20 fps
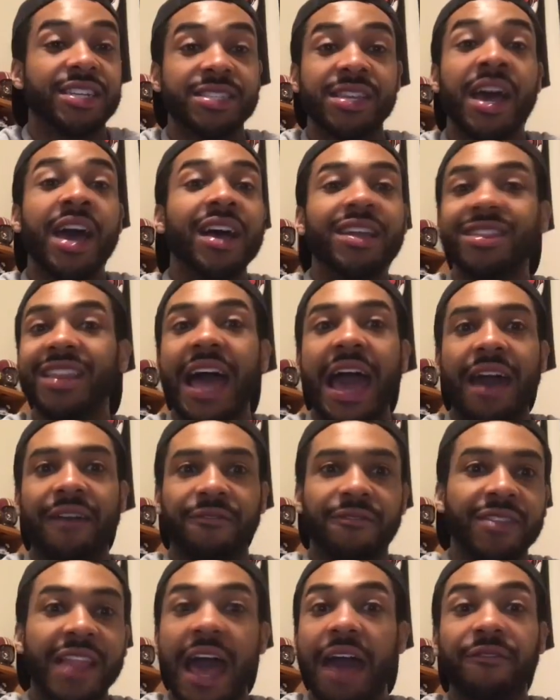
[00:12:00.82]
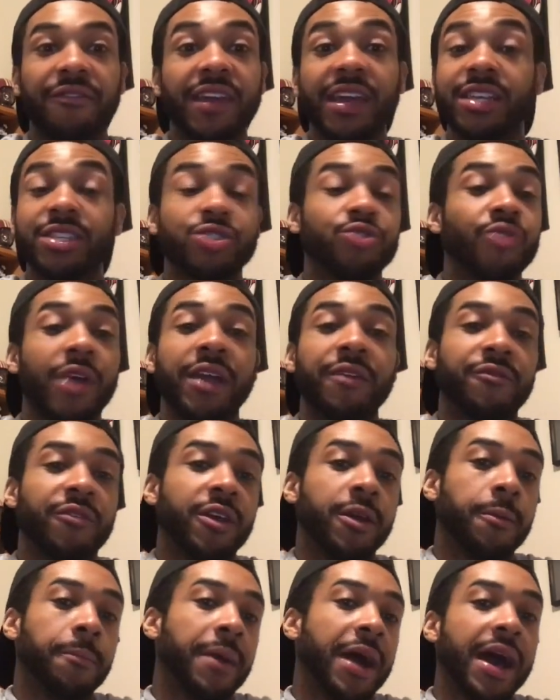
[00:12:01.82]
Just laugh. Laughing is great for
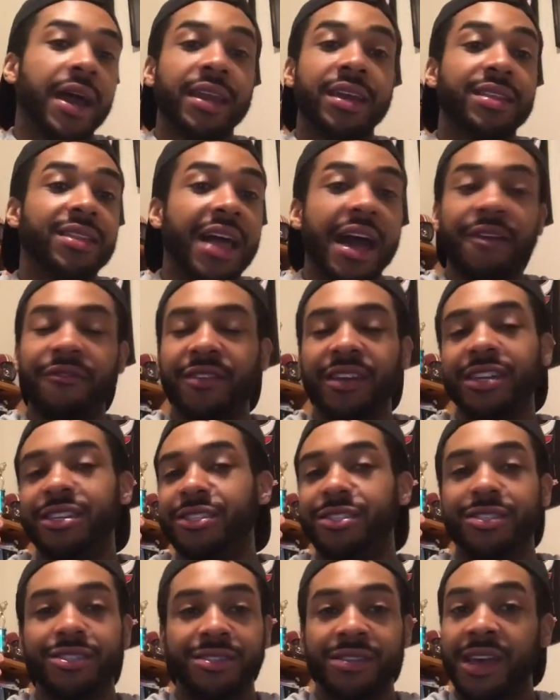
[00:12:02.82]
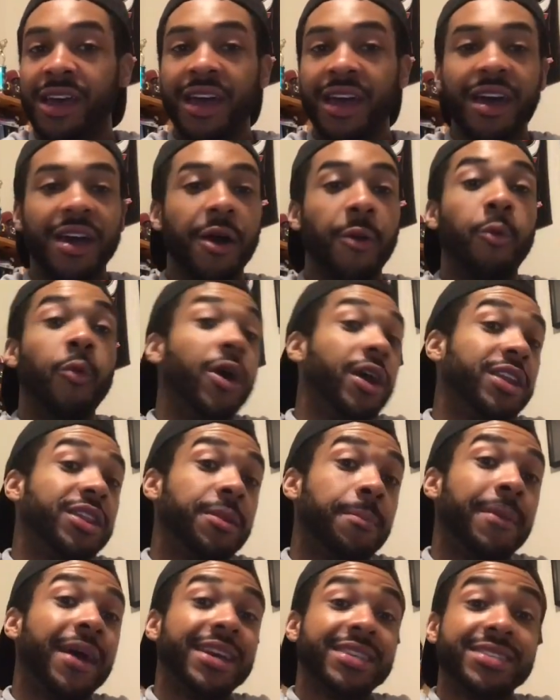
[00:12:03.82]
your body. Laughing is just one of the
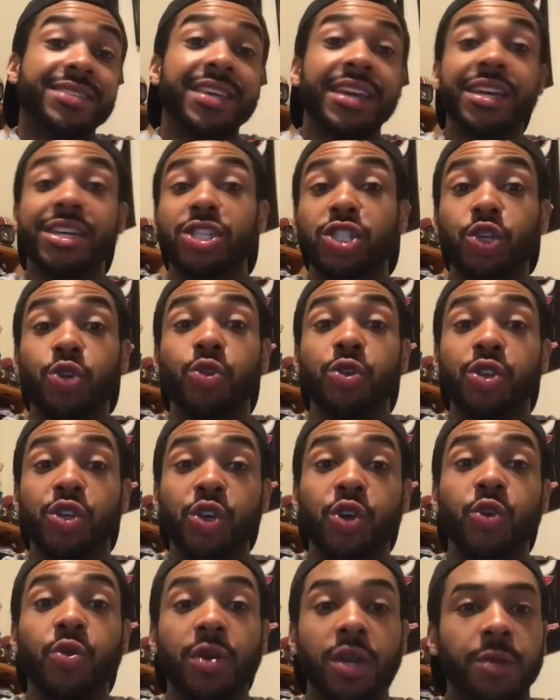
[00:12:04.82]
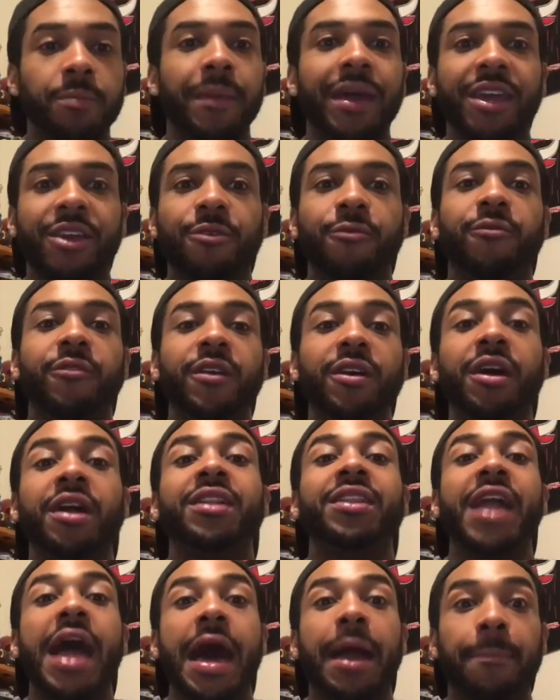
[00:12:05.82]
best things you can do and it'll make you feel a
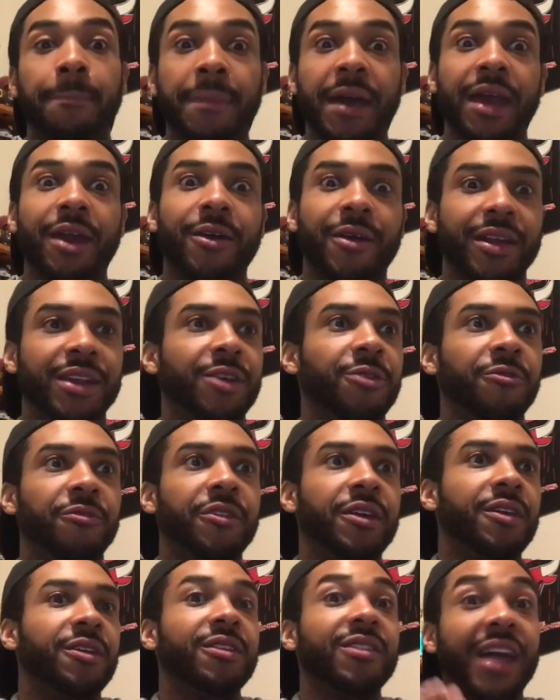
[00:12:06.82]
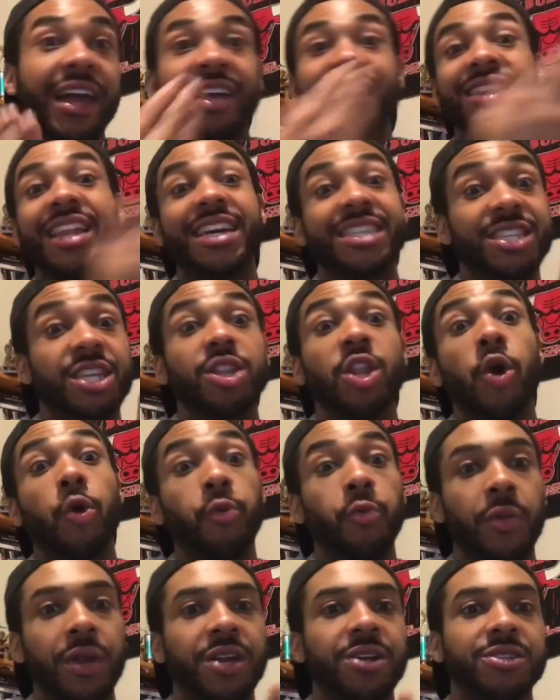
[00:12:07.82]
lot better and you'll feel like less
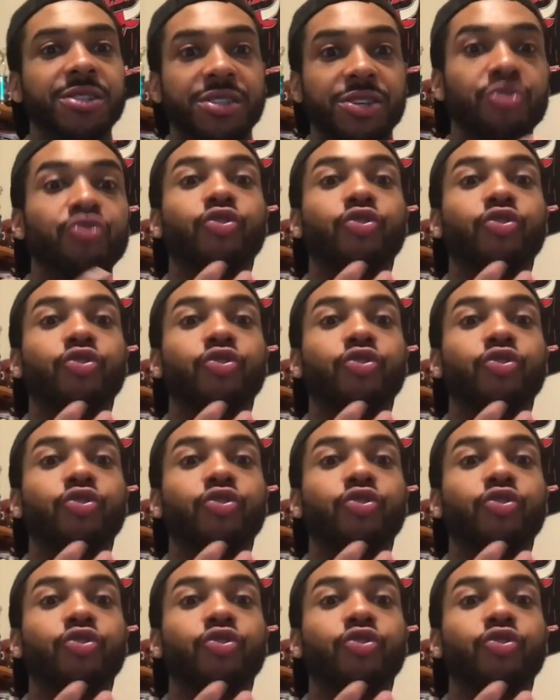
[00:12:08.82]
alone when you're just